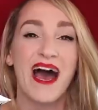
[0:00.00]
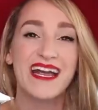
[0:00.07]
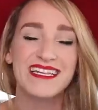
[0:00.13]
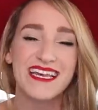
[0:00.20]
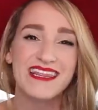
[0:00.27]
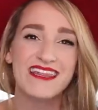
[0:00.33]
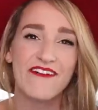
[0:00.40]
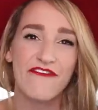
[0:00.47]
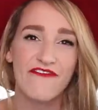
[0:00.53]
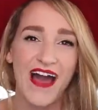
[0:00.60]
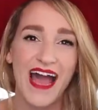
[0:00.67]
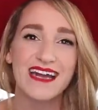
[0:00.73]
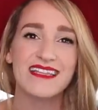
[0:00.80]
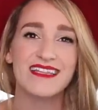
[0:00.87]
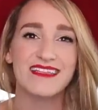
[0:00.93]
but the
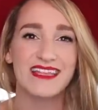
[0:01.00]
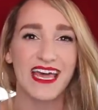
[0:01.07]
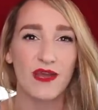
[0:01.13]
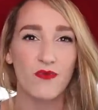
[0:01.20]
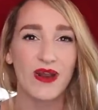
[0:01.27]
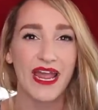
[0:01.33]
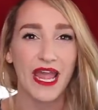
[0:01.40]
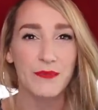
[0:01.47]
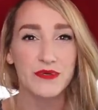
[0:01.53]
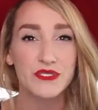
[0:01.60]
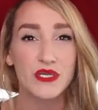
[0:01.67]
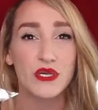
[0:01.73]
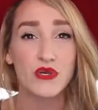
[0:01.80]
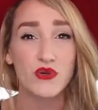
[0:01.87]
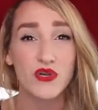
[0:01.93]
fact that they were able
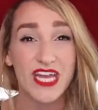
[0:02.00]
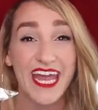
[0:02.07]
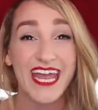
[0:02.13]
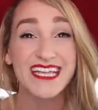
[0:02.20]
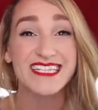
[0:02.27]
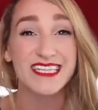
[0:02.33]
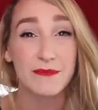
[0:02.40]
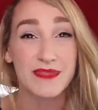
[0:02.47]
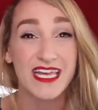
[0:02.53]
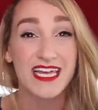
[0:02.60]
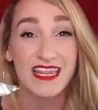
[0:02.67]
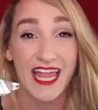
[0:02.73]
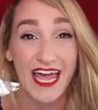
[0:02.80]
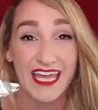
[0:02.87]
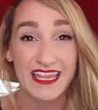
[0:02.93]
to create
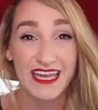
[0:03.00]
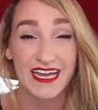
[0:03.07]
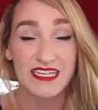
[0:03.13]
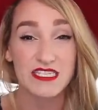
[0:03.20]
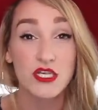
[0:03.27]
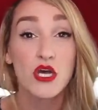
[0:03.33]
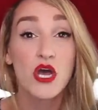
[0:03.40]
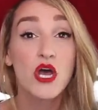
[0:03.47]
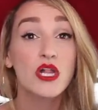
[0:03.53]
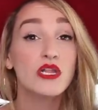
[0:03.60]
something like this